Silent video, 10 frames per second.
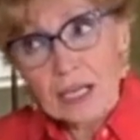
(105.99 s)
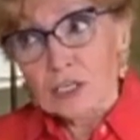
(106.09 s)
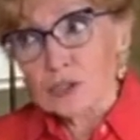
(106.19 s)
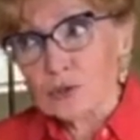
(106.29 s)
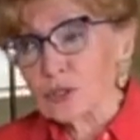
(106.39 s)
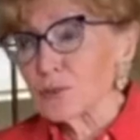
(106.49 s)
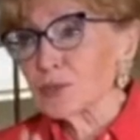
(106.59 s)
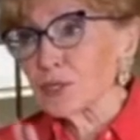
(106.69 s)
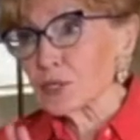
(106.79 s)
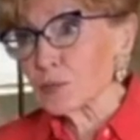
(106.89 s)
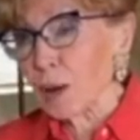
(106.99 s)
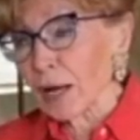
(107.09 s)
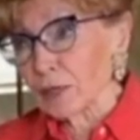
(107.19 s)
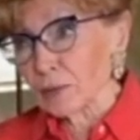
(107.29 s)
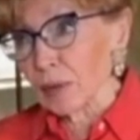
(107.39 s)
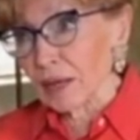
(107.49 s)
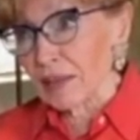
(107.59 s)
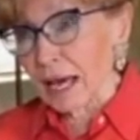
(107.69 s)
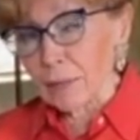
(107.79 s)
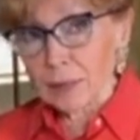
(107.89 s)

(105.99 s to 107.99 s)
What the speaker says: So this was inspired by that.